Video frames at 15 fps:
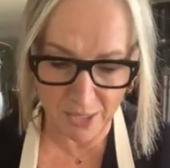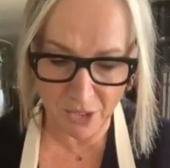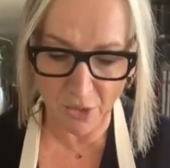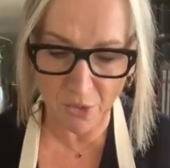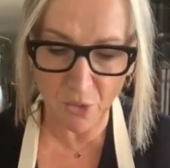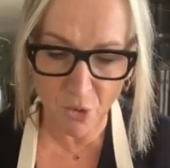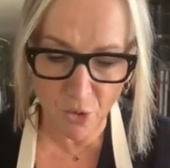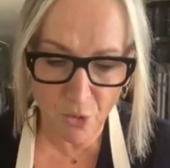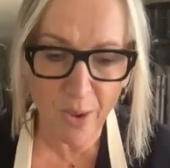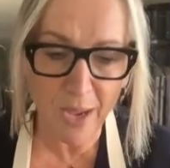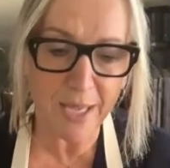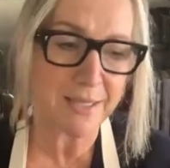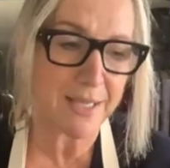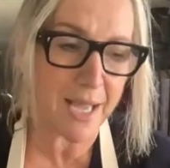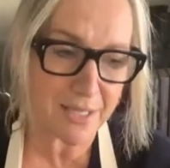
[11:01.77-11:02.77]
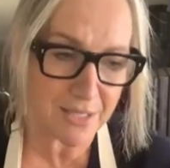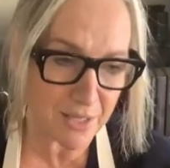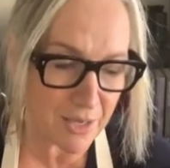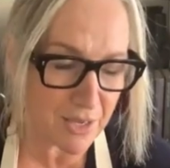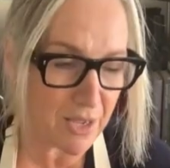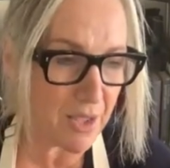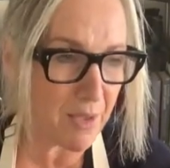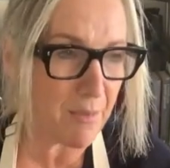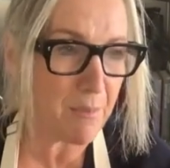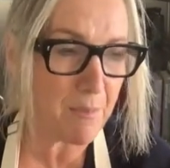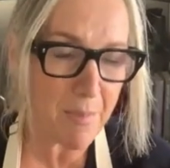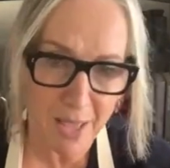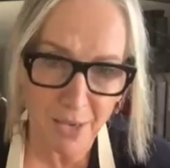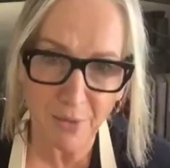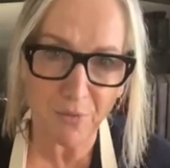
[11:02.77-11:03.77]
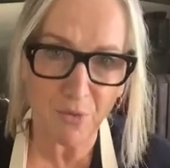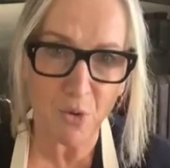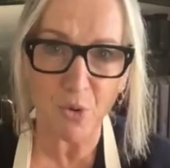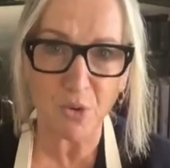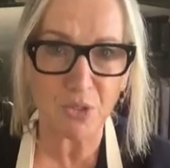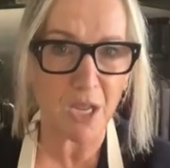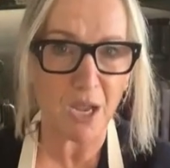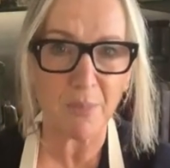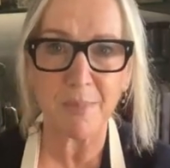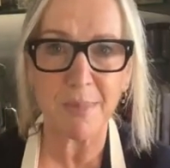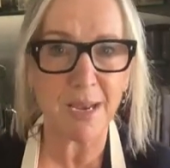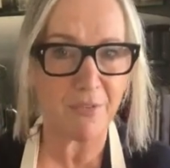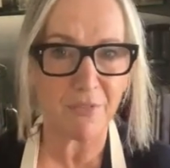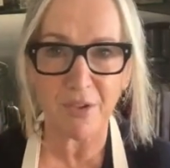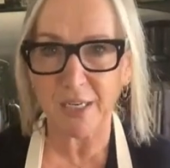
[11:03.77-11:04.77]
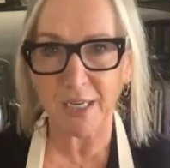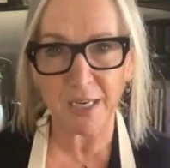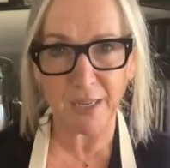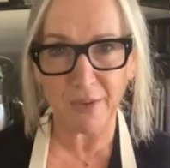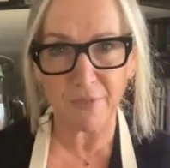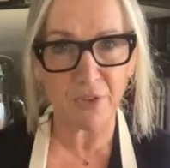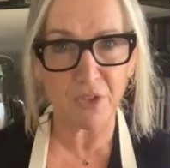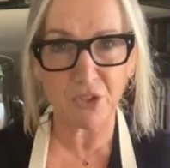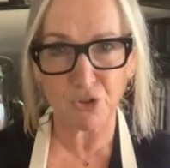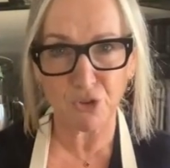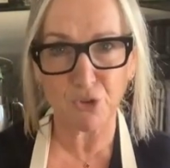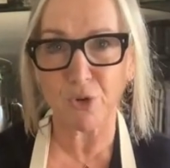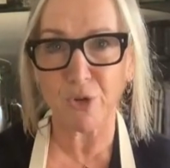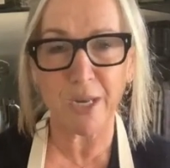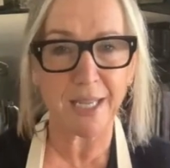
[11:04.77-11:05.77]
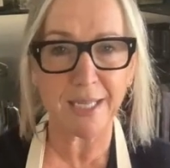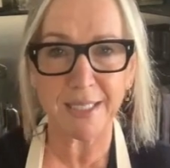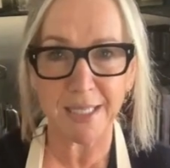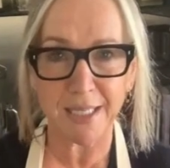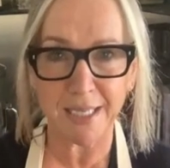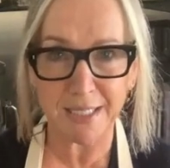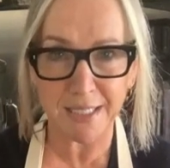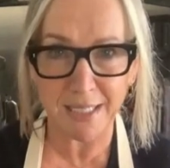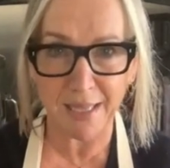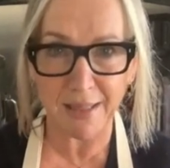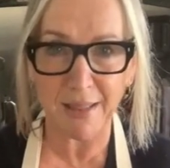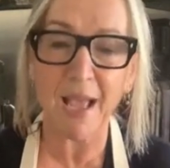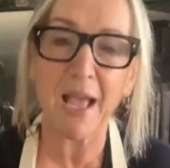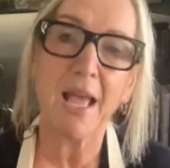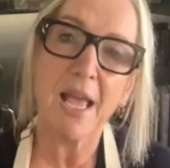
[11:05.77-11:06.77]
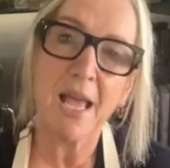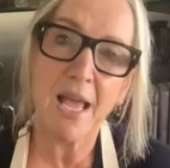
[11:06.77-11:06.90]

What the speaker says: So always, as a matter of course, I'm never going to leave sugar and eggs sitting together.